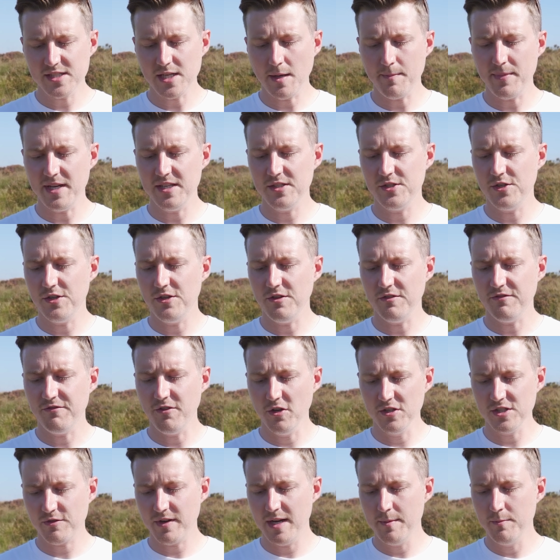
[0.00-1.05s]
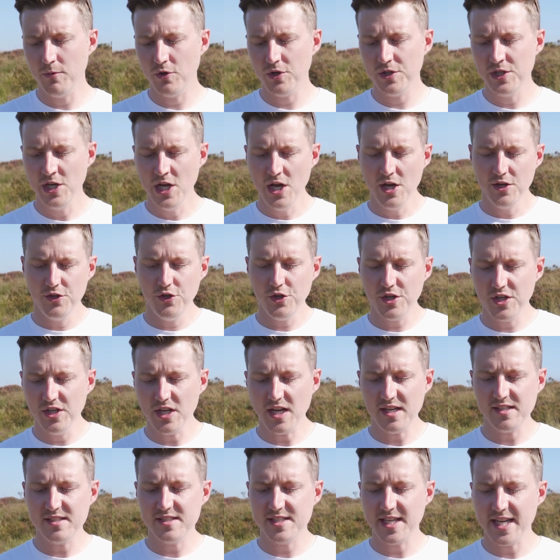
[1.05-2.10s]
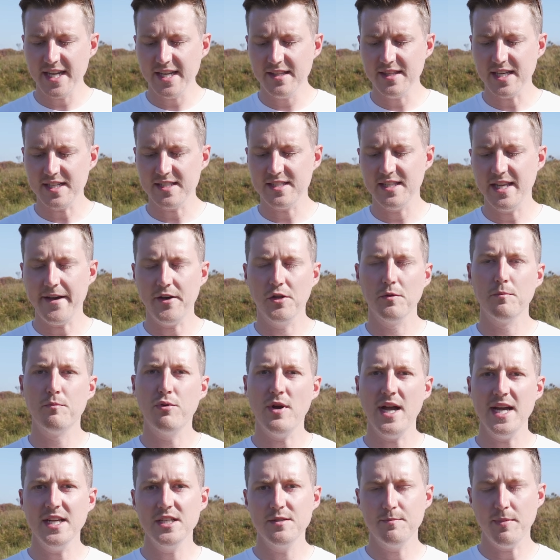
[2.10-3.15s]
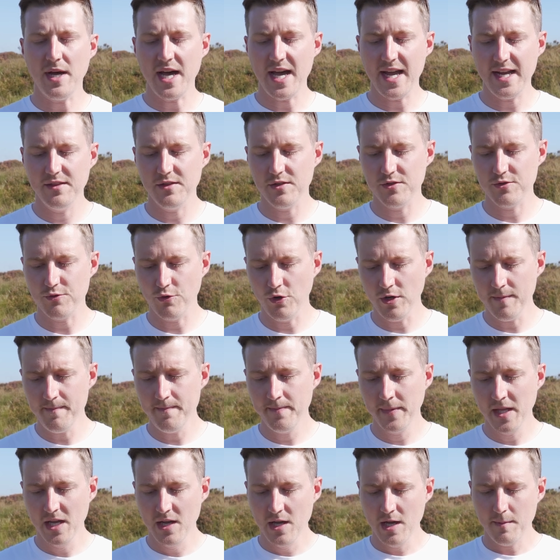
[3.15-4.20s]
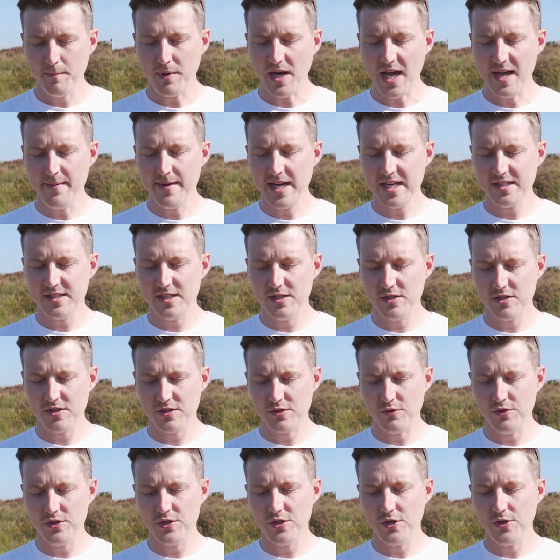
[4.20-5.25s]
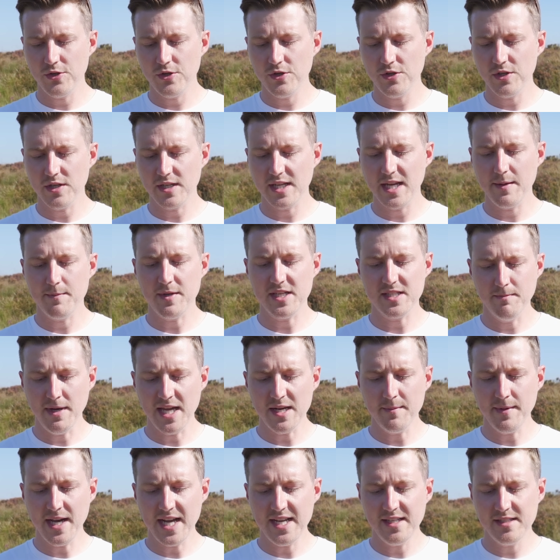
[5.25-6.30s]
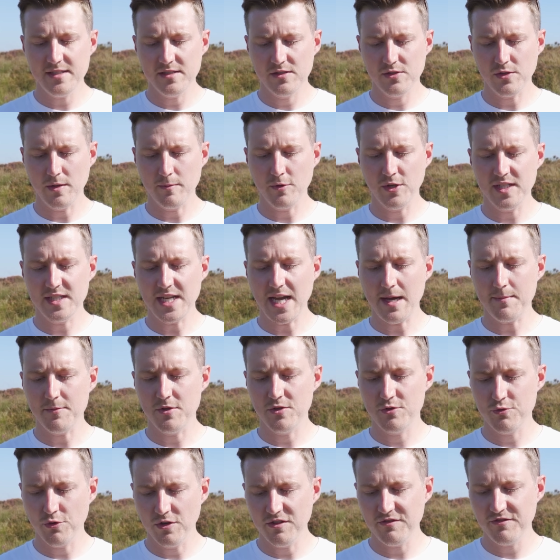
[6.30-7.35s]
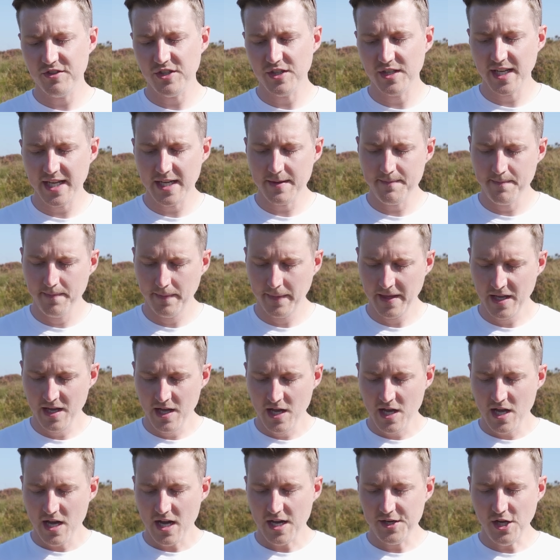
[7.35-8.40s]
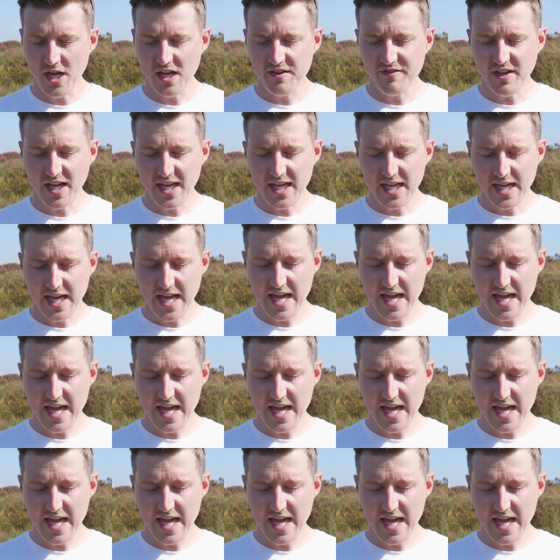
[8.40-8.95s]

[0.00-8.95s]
this up into full screen mode, you can now see this little bridge behind the drone, but I'm actually just going to keep this minimized. So I'm going to tap the drone view again. And now if I